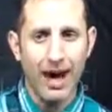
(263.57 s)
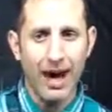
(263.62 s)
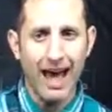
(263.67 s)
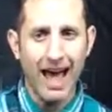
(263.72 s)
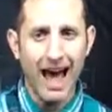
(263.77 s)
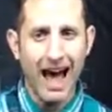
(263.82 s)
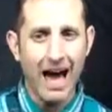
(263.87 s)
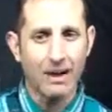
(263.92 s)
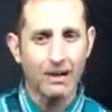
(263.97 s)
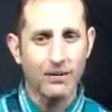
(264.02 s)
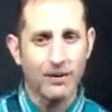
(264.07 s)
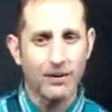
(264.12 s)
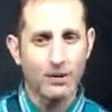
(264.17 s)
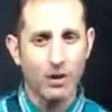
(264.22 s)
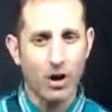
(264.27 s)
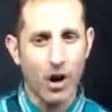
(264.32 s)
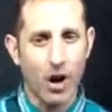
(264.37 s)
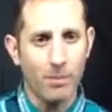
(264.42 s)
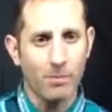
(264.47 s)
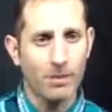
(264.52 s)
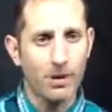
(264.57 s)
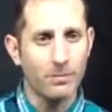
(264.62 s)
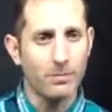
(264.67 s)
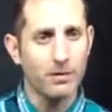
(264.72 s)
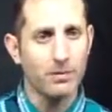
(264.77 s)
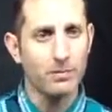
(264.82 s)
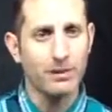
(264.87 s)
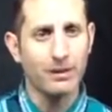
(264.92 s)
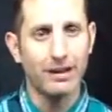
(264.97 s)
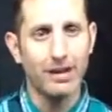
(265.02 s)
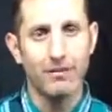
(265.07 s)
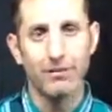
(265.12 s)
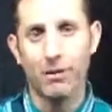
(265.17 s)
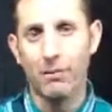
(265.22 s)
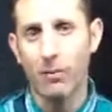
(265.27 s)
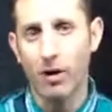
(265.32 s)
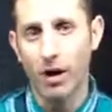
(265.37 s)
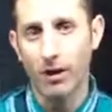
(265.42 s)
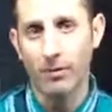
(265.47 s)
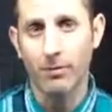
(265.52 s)
I added the top numbers but left the
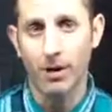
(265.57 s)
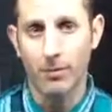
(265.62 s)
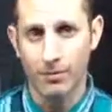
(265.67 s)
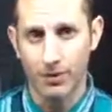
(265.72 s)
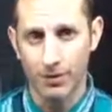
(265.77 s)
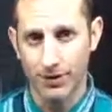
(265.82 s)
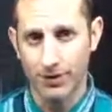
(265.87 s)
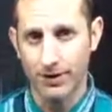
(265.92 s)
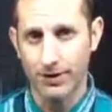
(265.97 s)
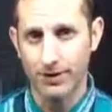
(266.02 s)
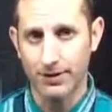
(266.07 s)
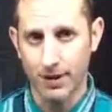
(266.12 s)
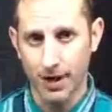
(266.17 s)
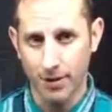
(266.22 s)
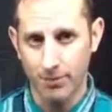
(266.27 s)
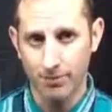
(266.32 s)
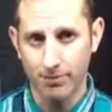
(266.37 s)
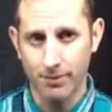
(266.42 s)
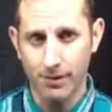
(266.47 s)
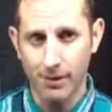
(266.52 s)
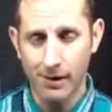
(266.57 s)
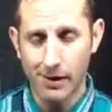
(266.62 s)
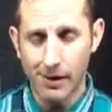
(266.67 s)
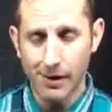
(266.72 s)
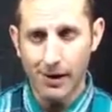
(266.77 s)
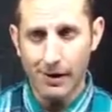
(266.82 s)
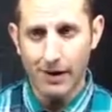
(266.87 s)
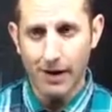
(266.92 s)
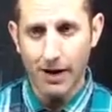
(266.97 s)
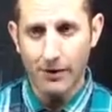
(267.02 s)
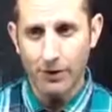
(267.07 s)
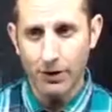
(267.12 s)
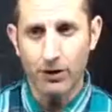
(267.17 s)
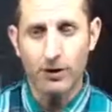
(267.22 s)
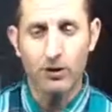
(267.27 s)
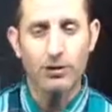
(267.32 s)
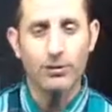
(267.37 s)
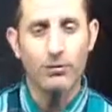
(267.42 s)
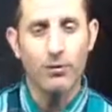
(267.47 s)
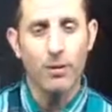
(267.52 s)
bottom numbers the same. Now if you
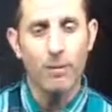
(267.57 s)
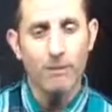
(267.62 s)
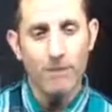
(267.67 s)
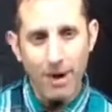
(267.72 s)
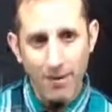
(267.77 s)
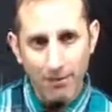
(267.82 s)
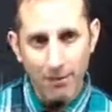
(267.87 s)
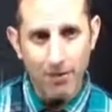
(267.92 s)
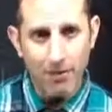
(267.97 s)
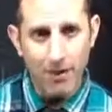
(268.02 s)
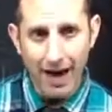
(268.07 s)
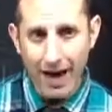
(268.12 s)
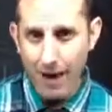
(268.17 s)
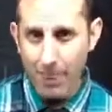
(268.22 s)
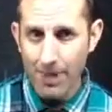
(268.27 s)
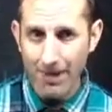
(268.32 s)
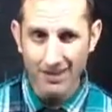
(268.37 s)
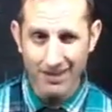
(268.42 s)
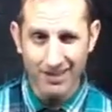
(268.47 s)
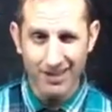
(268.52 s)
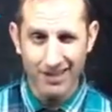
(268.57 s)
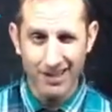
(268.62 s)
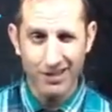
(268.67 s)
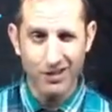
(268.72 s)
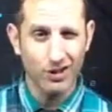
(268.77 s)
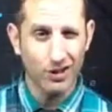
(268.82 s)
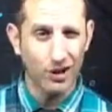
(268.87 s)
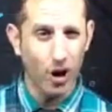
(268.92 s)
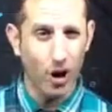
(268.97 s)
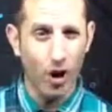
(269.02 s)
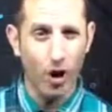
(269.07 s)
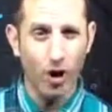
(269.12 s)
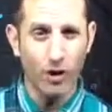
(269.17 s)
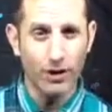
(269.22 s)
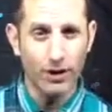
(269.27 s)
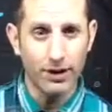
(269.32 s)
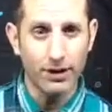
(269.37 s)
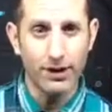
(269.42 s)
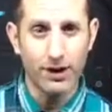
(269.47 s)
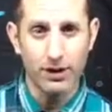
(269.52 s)
can remember that, that's essentially all
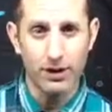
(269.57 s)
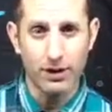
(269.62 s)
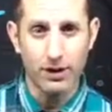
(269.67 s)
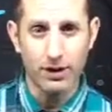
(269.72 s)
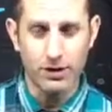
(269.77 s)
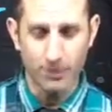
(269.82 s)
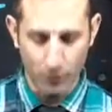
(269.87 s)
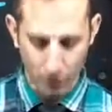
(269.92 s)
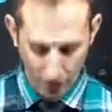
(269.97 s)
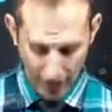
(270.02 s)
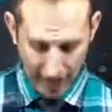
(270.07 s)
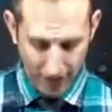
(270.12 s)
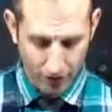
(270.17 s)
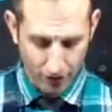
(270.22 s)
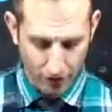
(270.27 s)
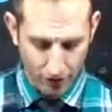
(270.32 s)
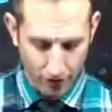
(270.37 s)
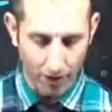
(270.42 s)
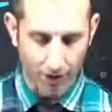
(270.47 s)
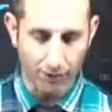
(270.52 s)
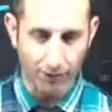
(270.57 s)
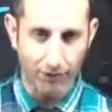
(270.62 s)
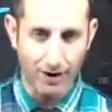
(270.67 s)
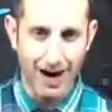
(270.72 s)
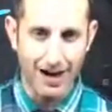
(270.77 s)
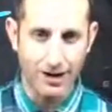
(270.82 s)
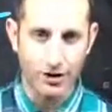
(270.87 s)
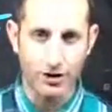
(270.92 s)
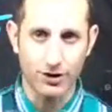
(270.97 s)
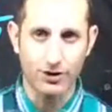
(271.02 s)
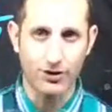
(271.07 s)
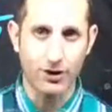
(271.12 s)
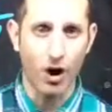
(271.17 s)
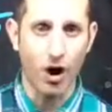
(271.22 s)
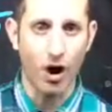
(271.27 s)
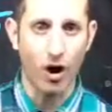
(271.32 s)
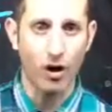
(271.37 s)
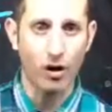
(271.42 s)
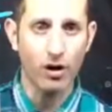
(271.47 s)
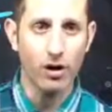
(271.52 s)
that addition and subtraction of fractions
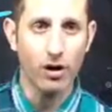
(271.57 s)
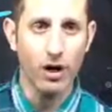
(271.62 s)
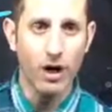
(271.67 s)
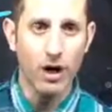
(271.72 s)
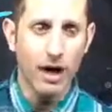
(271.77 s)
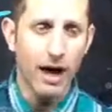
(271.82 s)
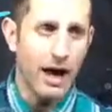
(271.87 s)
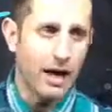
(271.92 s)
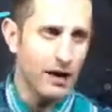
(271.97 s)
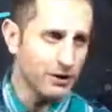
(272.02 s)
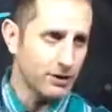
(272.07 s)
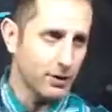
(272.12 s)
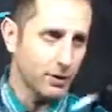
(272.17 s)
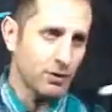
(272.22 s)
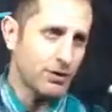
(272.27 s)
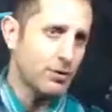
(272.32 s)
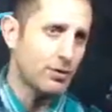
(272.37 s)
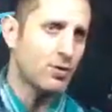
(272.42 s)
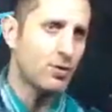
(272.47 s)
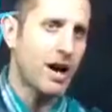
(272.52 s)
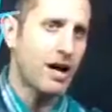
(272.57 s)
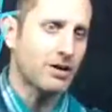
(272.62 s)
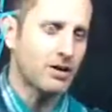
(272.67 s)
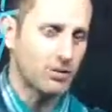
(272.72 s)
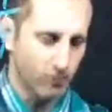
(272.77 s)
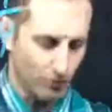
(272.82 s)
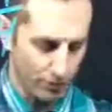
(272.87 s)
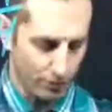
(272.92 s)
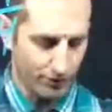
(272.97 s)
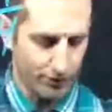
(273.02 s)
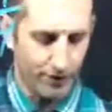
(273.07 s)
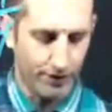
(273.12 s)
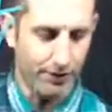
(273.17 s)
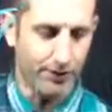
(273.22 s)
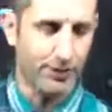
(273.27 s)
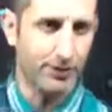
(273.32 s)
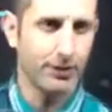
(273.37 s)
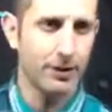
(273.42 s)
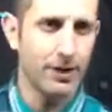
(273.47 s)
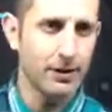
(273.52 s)
are. And let's do a subtraction one over here.
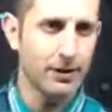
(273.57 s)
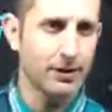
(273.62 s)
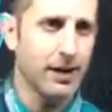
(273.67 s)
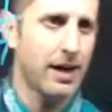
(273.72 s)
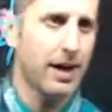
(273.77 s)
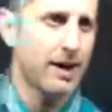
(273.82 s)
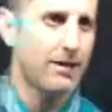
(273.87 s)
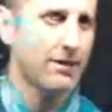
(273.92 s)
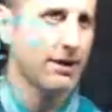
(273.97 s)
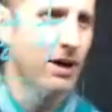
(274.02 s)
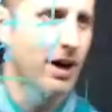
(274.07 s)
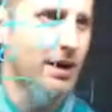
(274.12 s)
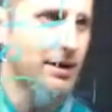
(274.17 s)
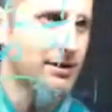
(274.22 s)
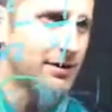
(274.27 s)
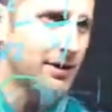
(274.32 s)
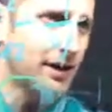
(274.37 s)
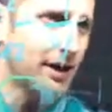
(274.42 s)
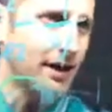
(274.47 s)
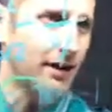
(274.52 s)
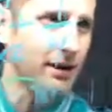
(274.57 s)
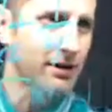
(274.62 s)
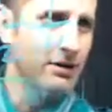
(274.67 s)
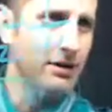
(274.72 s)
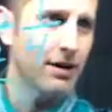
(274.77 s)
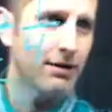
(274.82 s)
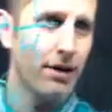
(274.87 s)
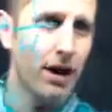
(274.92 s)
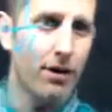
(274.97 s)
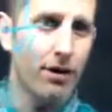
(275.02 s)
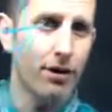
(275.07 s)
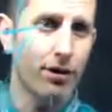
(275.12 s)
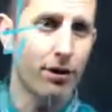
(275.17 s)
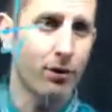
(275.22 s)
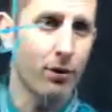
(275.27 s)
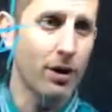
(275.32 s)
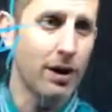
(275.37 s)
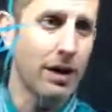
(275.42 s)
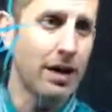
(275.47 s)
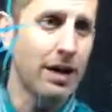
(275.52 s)
So let's say I've got
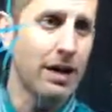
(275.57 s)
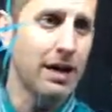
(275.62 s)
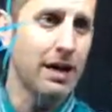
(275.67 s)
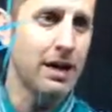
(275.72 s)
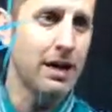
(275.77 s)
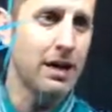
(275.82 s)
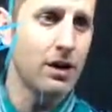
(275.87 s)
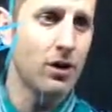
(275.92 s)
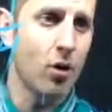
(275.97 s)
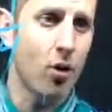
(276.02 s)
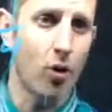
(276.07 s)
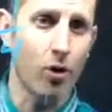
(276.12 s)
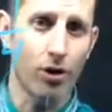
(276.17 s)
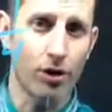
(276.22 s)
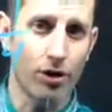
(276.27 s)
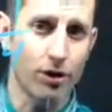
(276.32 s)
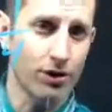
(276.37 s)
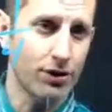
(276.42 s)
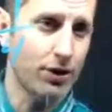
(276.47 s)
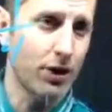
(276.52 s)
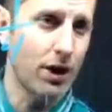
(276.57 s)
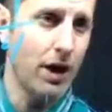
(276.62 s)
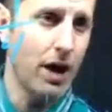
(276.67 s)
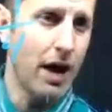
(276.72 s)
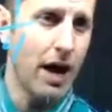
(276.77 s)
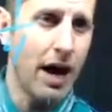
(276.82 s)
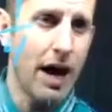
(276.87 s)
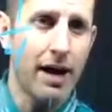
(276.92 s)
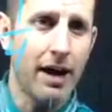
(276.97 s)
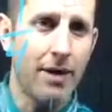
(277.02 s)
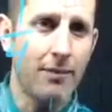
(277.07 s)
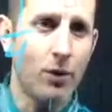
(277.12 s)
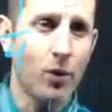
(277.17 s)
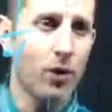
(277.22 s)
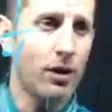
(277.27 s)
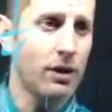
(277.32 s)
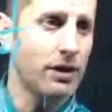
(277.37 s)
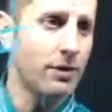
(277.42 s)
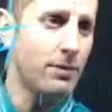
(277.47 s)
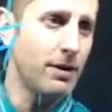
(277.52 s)
3/4 and I'm
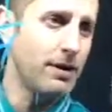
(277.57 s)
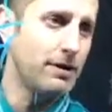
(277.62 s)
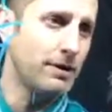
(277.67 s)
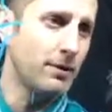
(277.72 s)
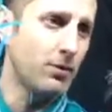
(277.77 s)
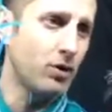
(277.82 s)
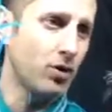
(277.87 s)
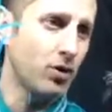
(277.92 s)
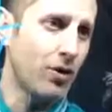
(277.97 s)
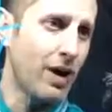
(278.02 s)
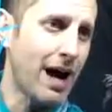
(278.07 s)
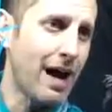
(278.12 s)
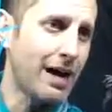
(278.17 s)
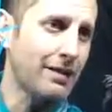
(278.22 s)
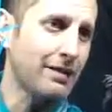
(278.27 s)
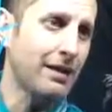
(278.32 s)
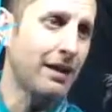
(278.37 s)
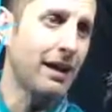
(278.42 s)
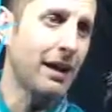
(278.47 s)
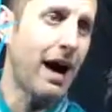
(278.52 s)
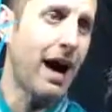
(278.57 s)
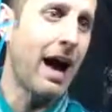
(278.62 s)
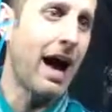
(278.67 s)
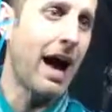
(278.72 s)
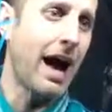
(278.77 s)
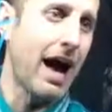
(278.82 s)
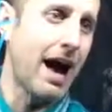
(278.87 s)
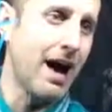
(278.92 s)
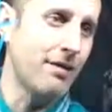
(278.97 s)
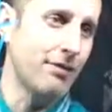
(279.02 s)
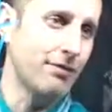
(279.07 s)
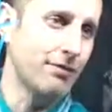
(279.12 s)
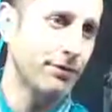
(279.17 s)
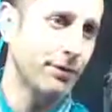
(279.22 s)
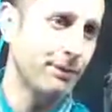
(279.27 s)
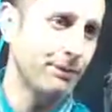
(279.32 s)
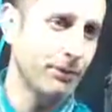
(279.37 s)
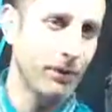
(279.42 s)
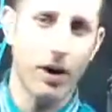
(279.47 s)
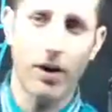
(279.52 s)
going to be subtracting a half.
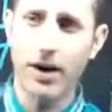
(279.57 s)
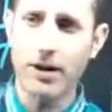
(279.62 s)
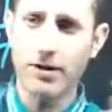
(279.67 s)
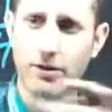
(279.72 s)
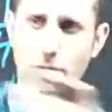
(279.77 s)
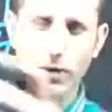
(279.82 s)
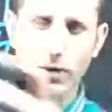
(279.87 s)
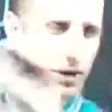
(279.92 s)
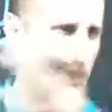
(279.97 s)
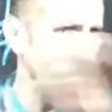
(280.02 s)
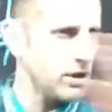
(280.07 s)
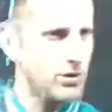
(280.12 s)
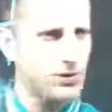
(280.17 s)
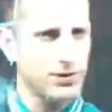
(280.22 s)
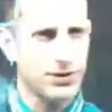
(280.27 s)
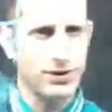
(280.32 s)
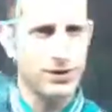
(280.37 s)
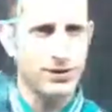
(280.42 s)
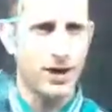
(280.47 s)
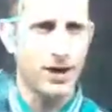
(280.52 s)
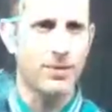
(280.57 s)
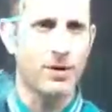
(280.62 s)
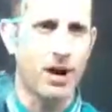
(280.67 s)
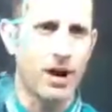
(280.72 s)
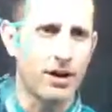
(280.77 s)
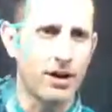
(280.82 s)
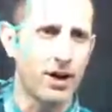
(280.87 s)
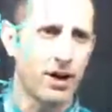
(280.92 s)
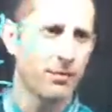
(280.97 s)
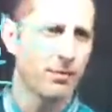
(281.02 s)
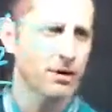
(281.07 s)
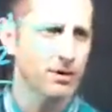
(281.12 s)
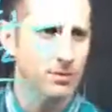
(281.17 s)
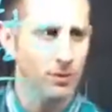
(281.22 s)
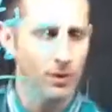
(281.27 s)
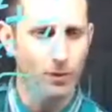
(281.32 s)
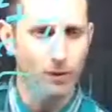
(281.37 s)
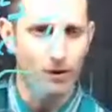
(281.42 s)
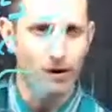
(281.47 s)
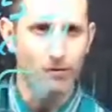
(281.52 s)
All right, so we're going to use the same kind of numbers,
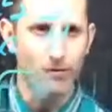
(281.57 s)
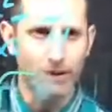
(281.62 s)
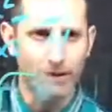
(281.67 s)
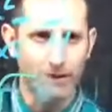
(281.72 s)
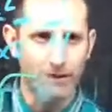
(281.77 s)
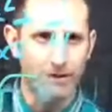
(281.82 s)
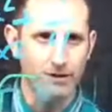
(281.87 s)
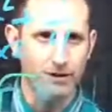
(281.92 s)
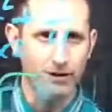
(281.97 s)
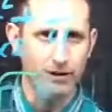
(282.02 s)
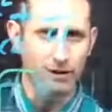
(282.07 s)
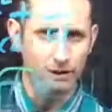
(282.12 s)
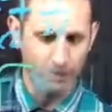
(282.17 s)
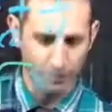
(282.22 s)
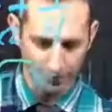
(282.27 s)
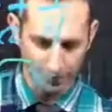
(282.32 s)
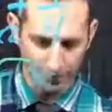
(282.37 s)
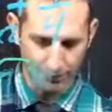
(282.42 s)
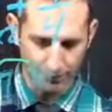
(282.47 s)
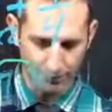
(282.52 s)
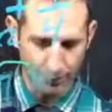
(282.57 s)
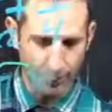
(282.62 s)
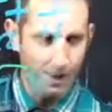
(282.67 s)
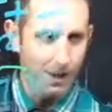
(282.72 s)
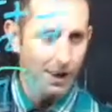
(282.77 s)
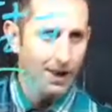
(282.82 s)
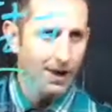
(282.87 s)
but we're going to make this look a little different.